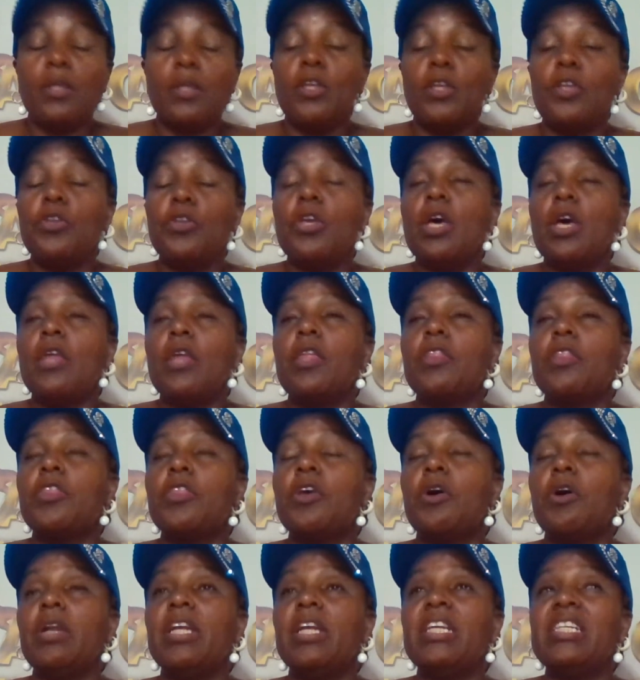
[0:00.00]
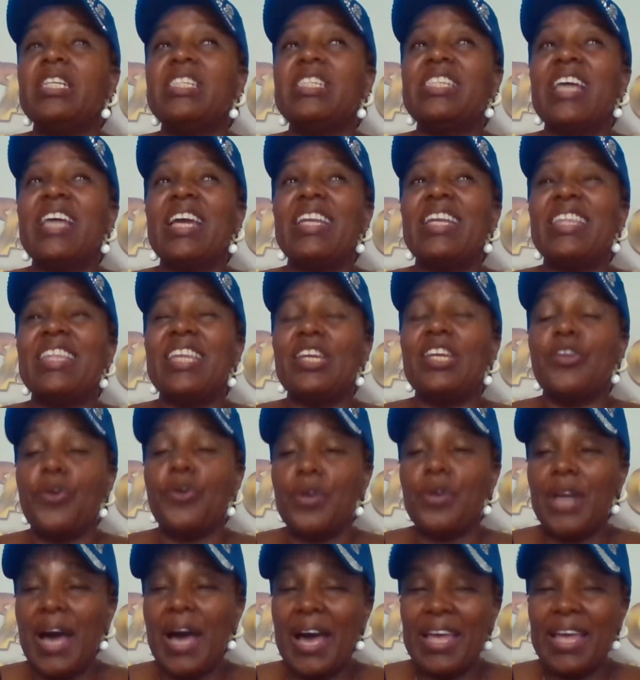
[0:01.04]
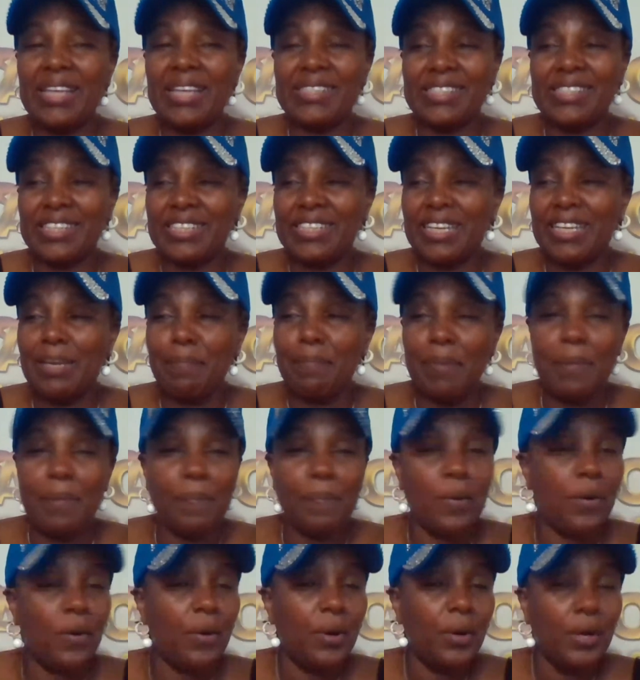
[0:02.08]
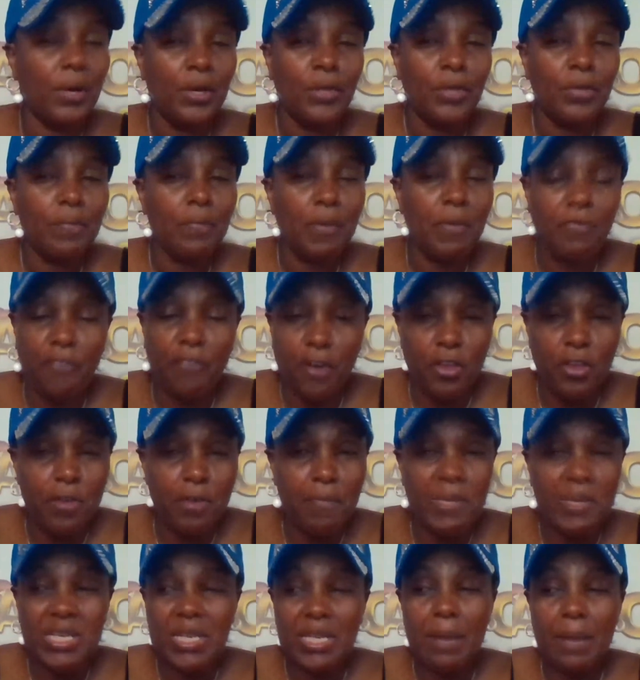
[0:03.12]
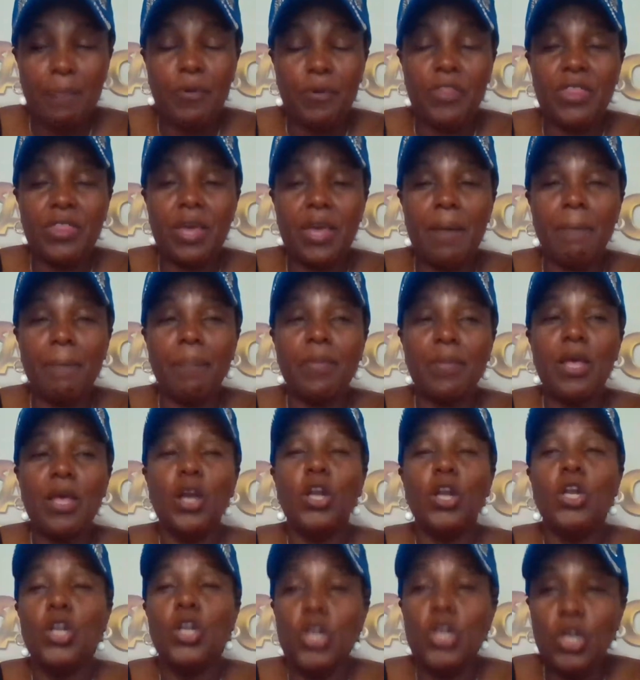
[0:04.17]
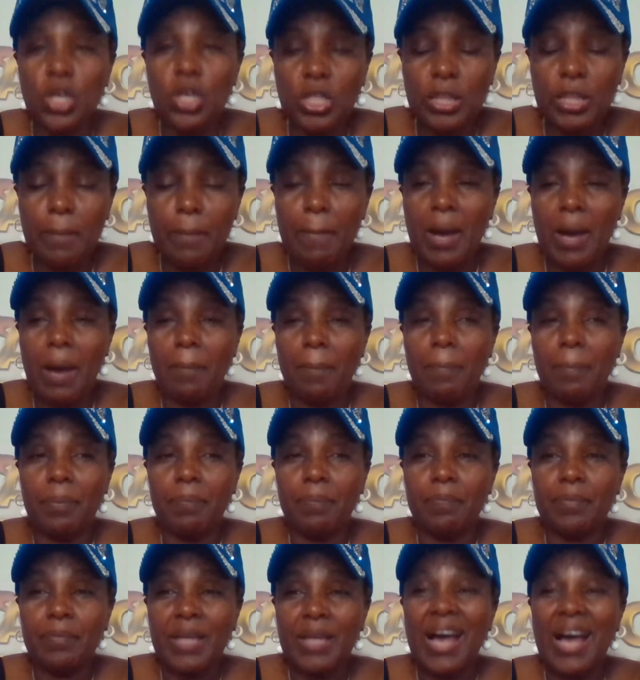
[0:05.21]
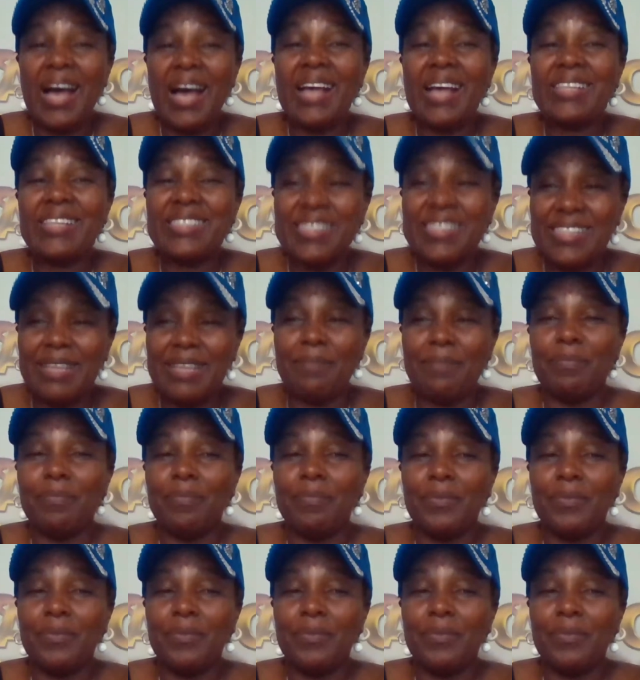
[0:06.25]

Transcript: They already said they don't hire certain people before you meet up with them. Look them up. Ask them.